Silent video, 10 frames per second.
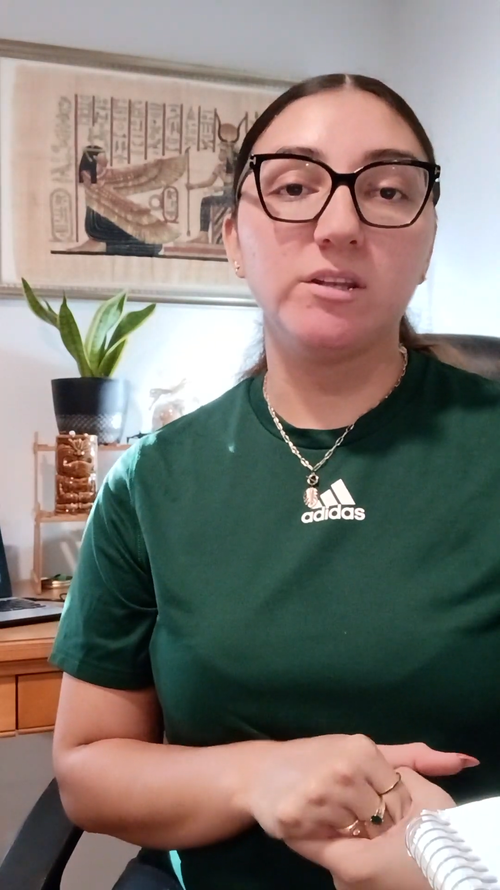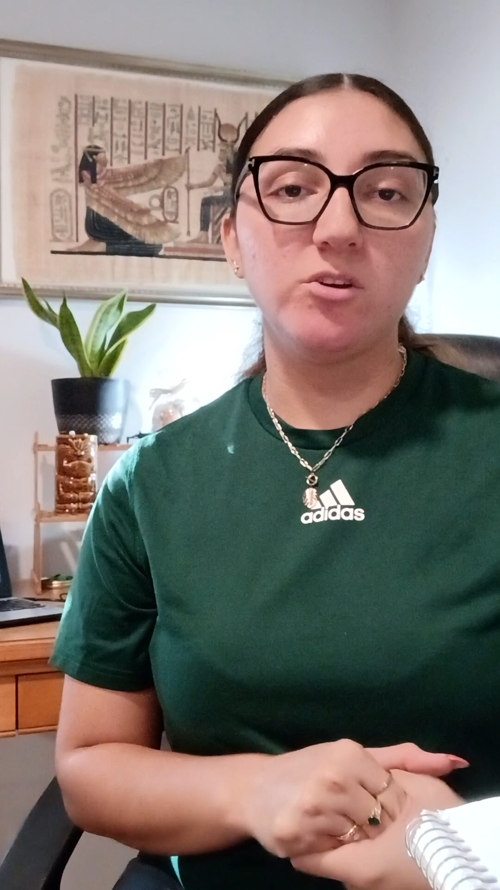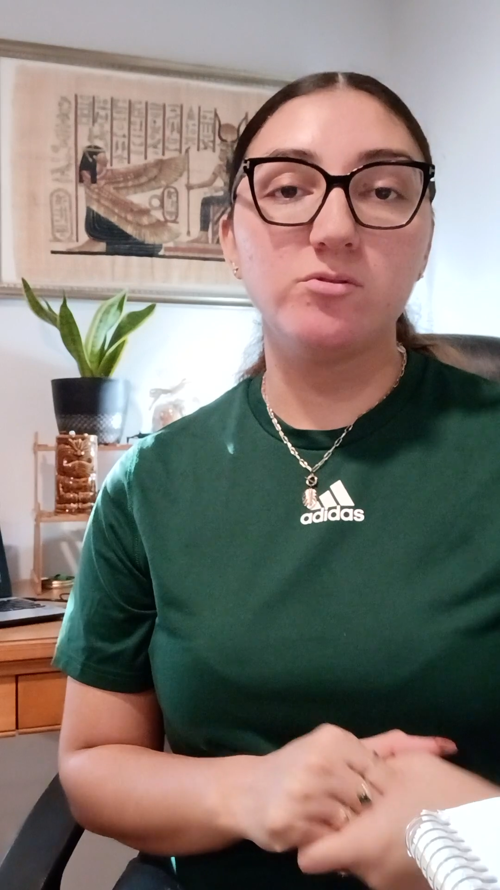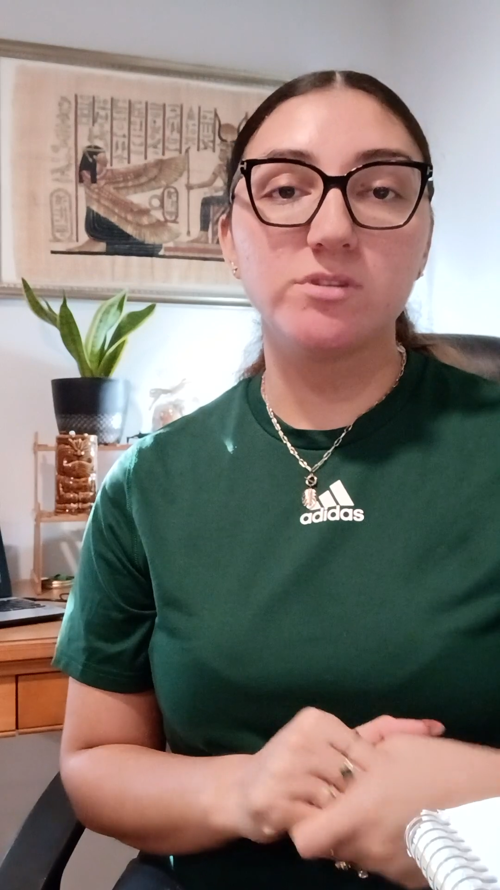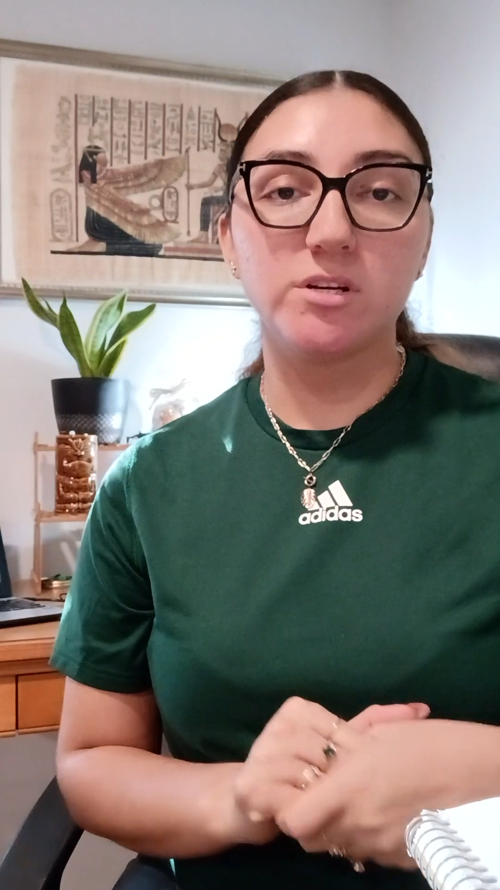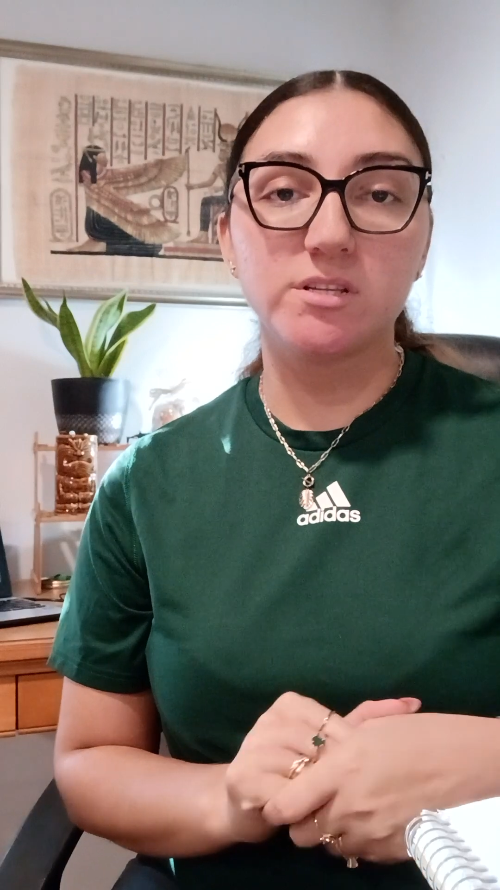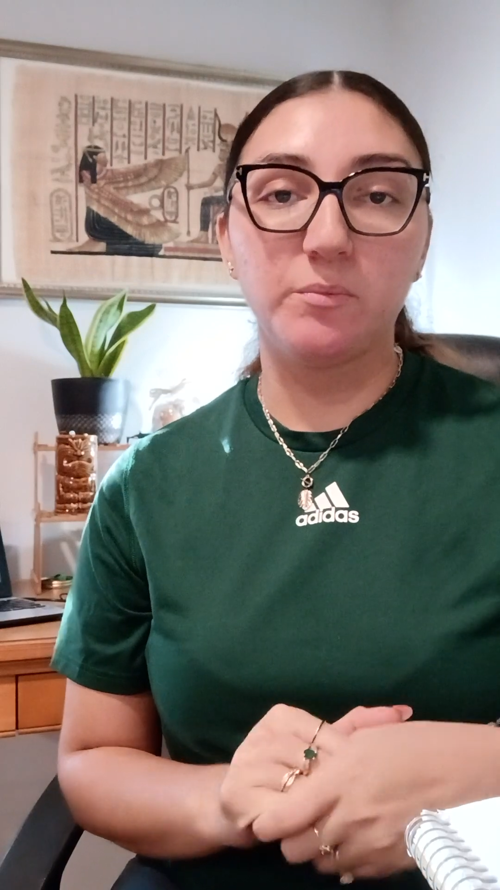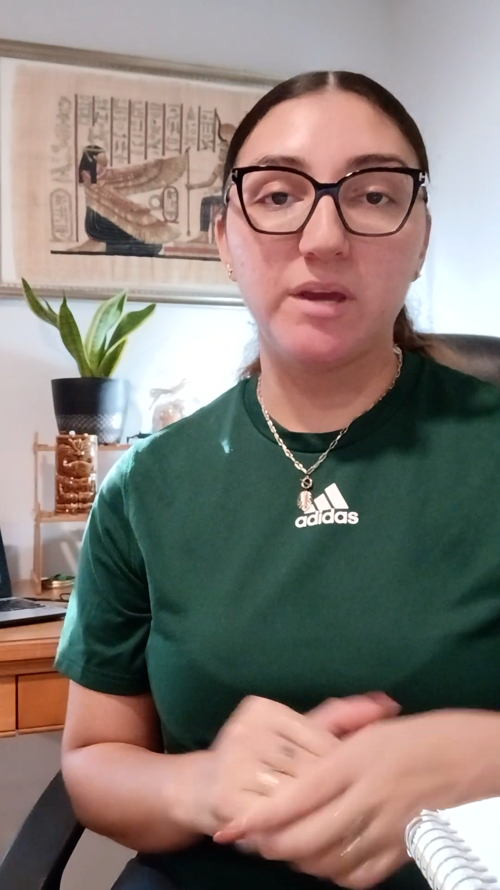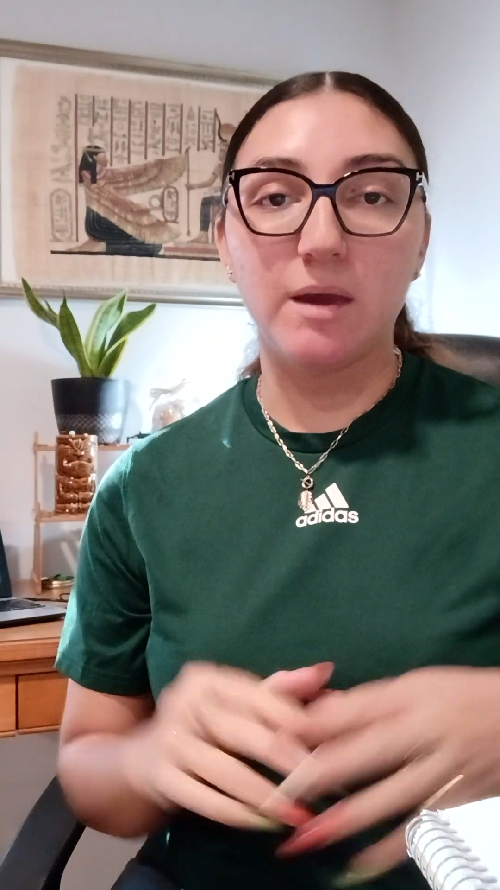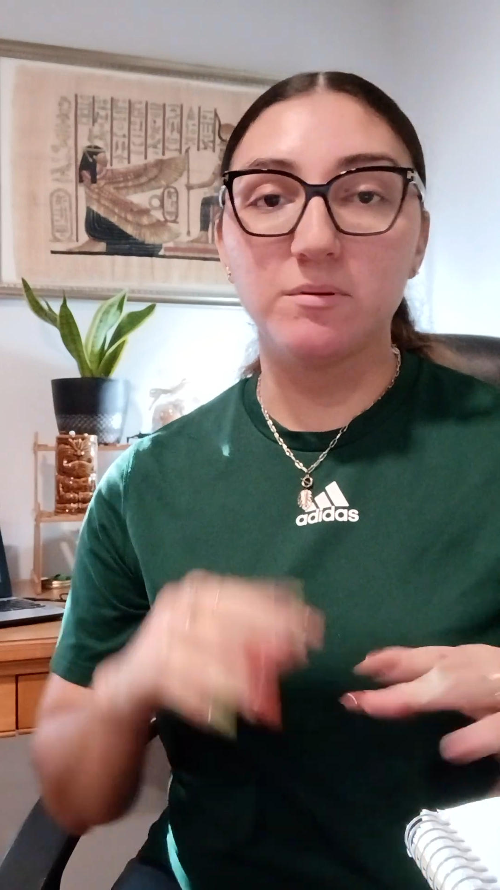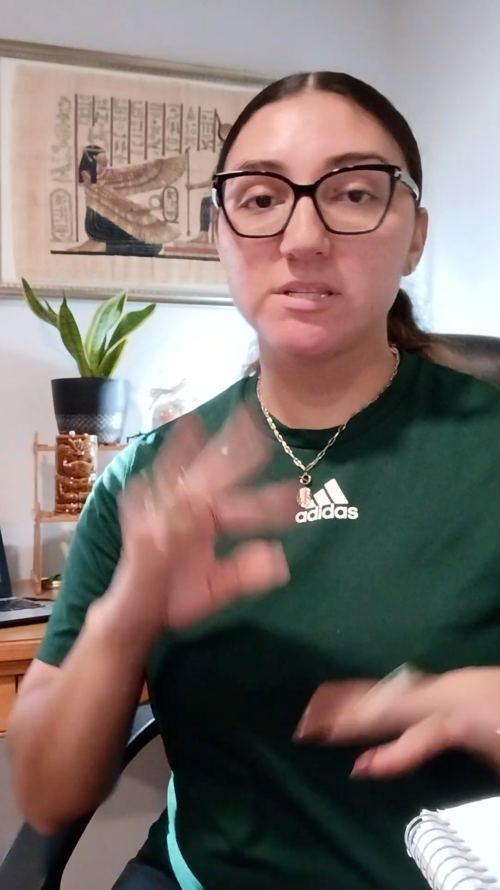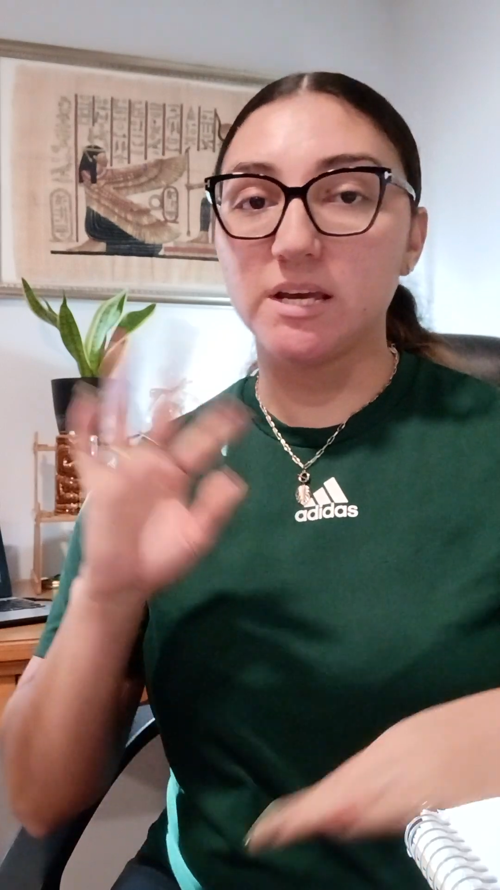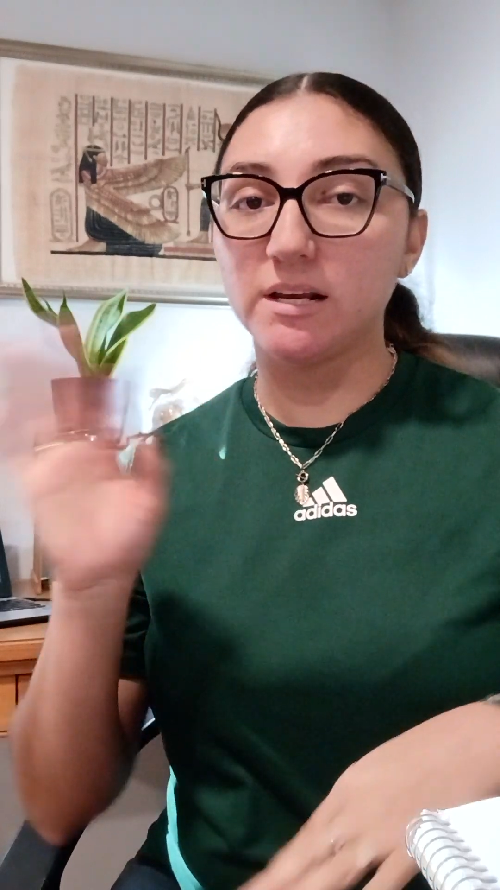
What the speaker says: the user to be able to